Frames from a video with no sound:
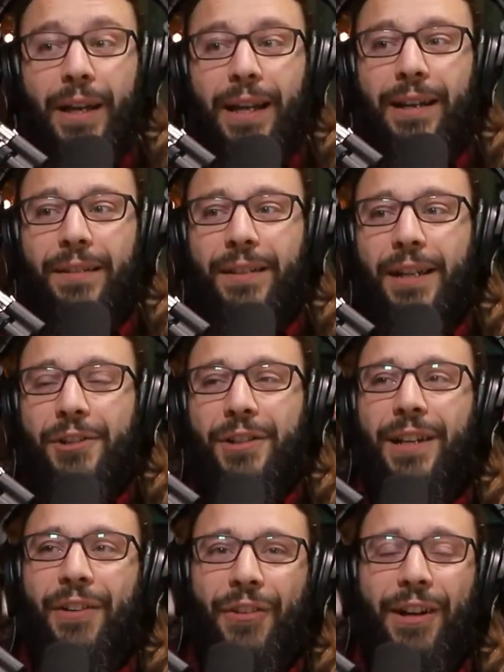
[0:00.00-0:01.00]
And
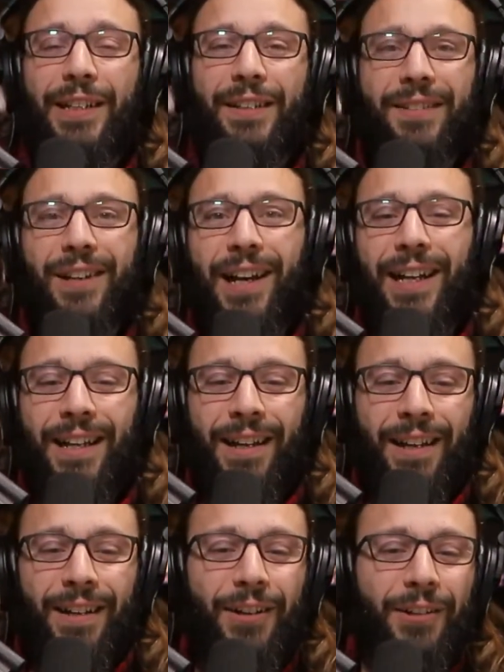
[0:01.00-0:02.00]
essentially I find this guy
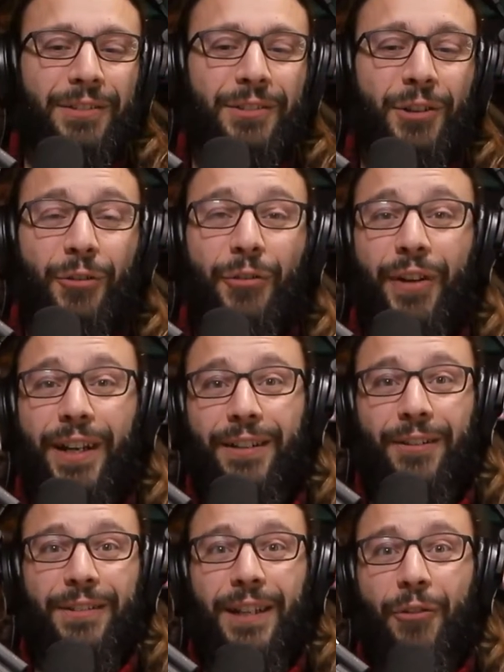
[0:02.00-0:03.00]
called Tufik
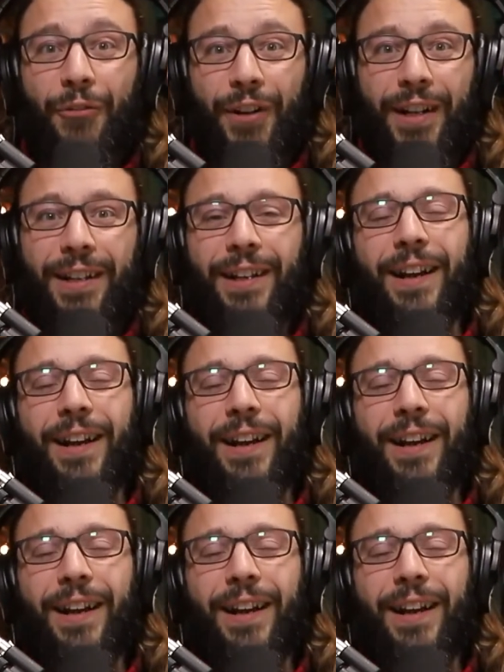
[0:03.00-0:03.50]
or Tufik.